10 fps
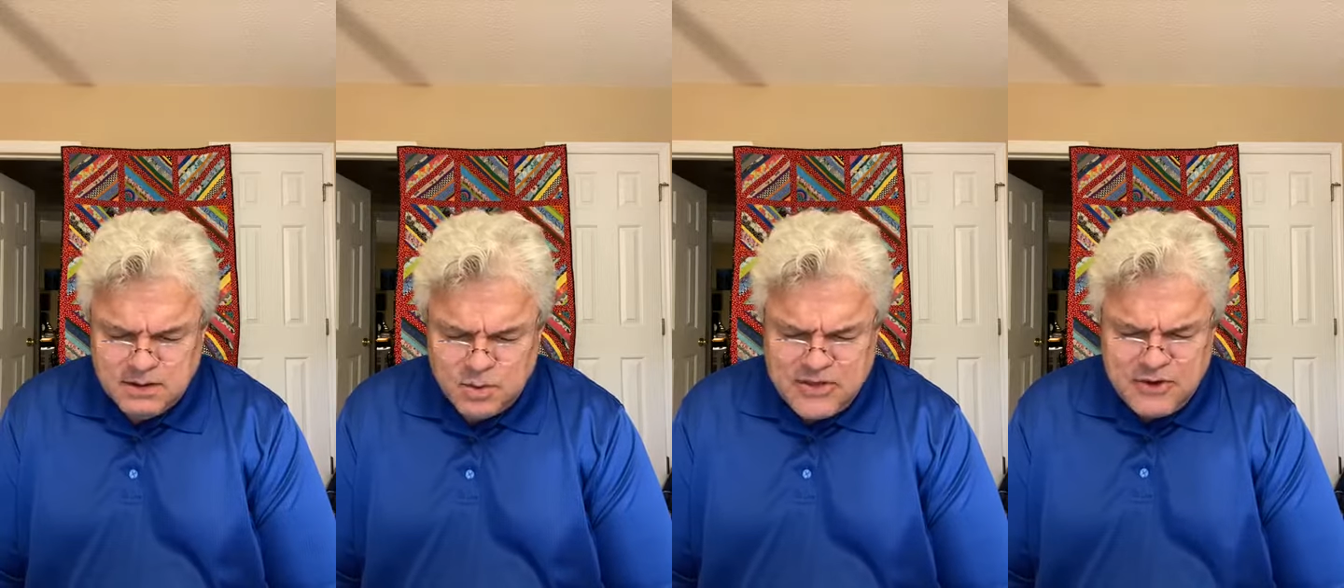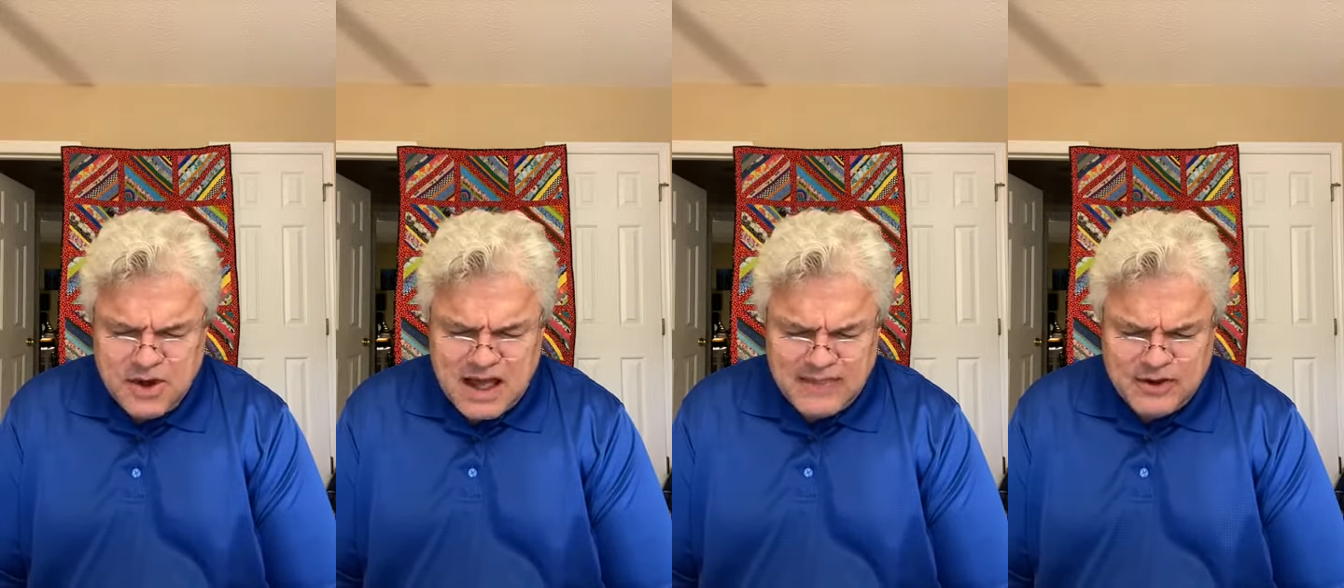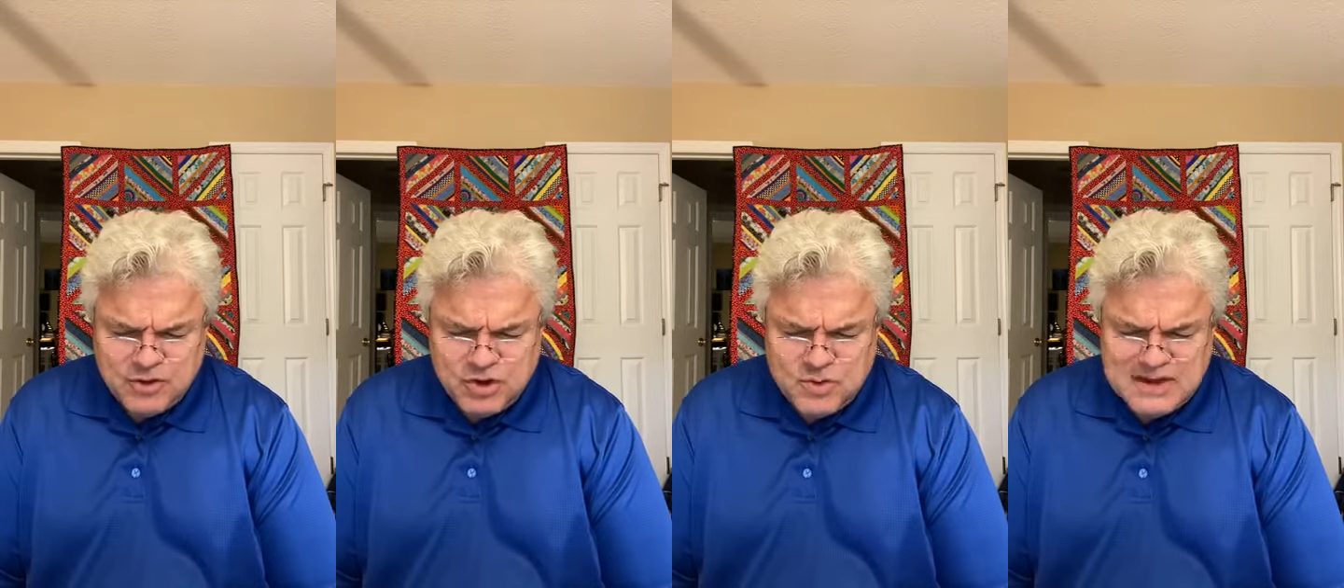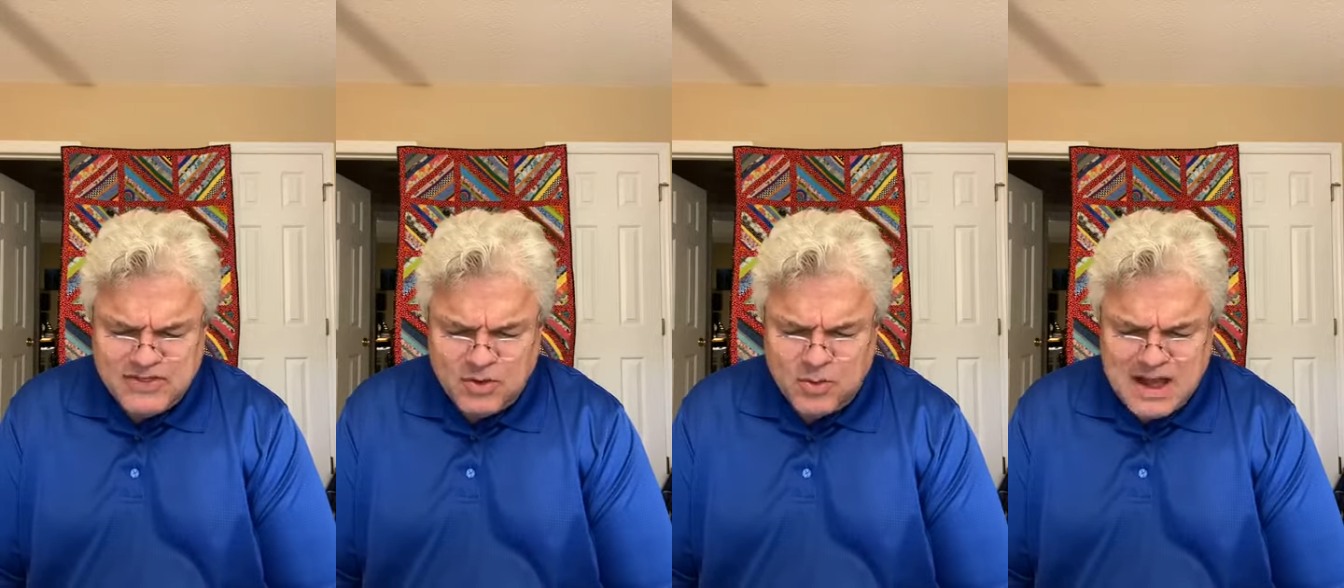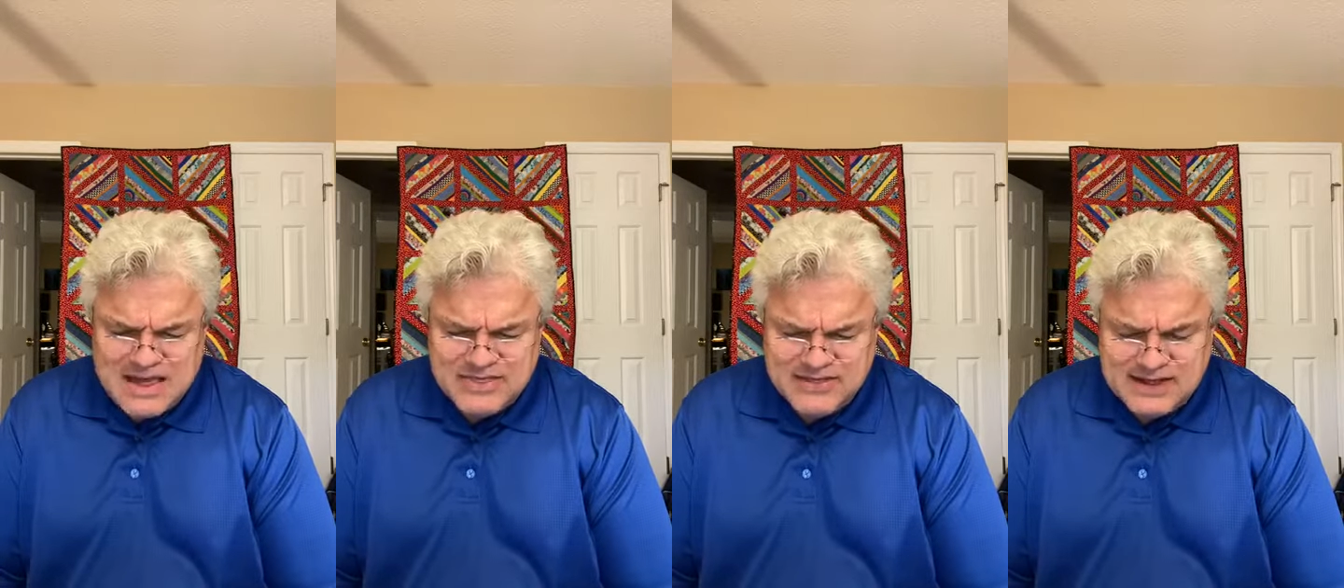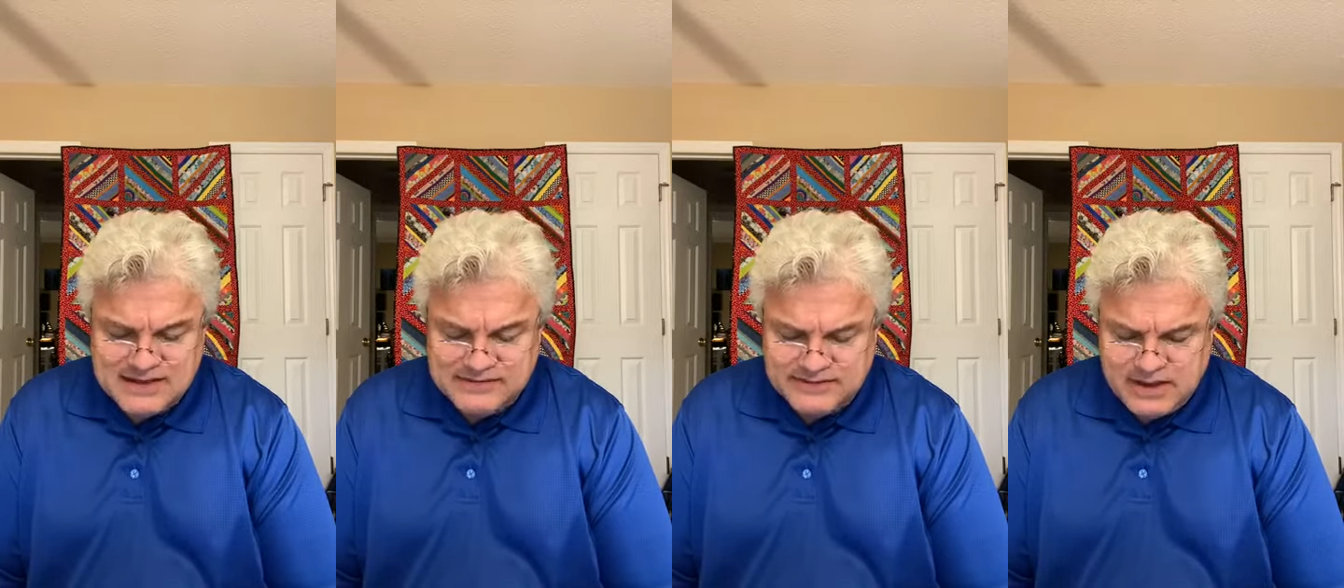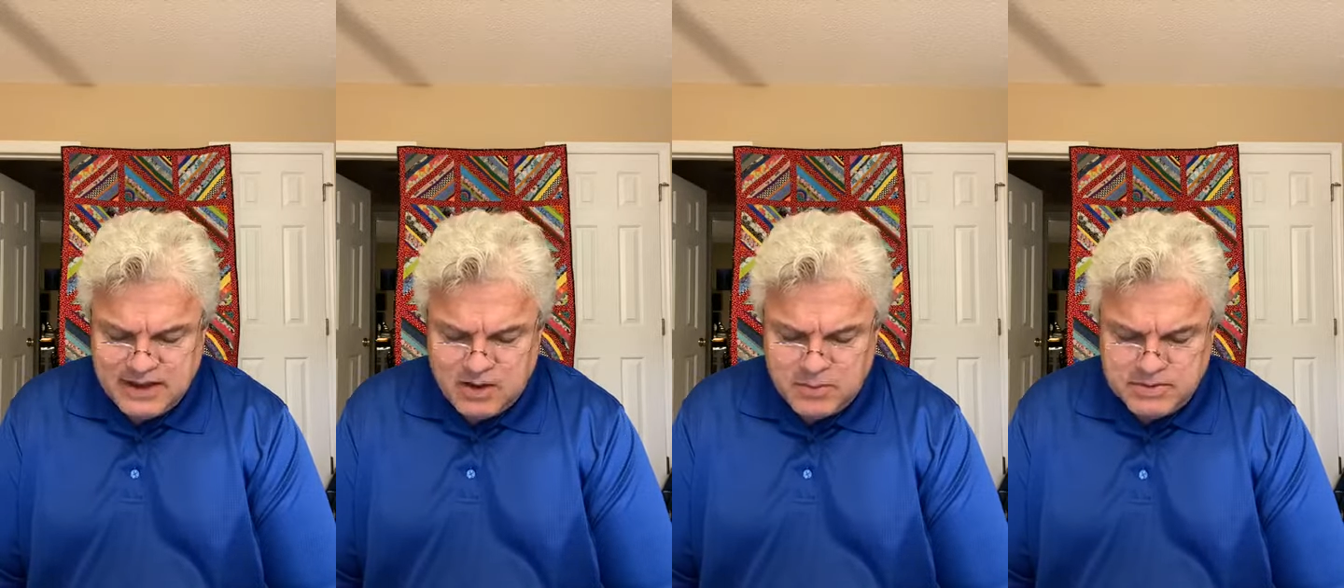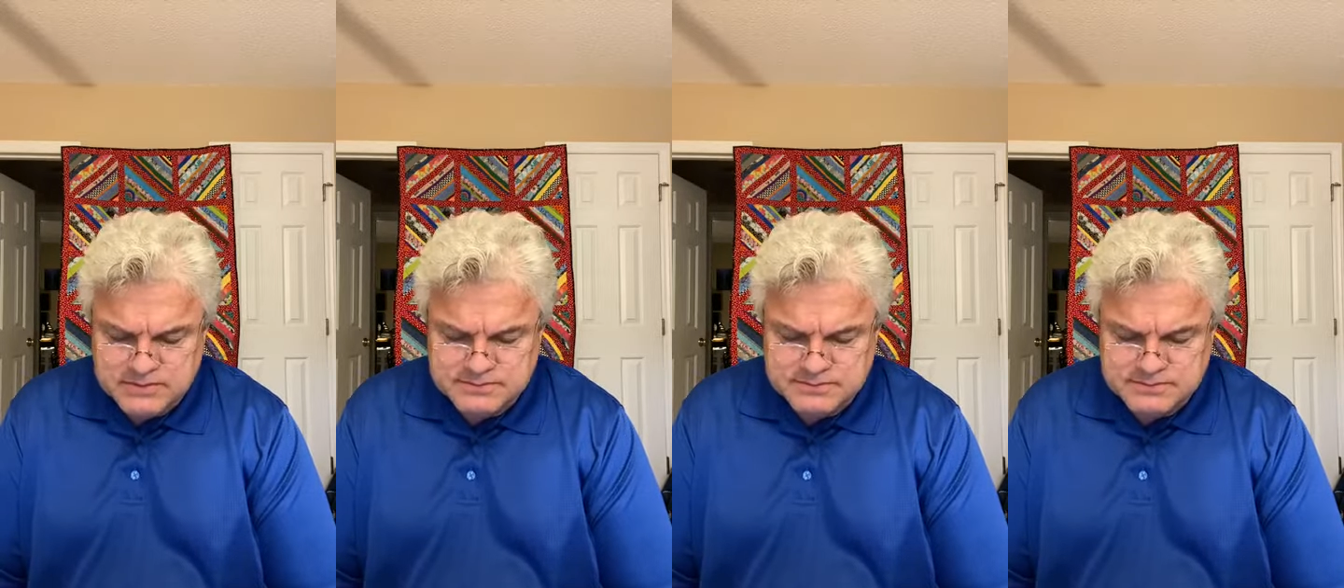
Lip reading: whether or not they're doing the right things to help.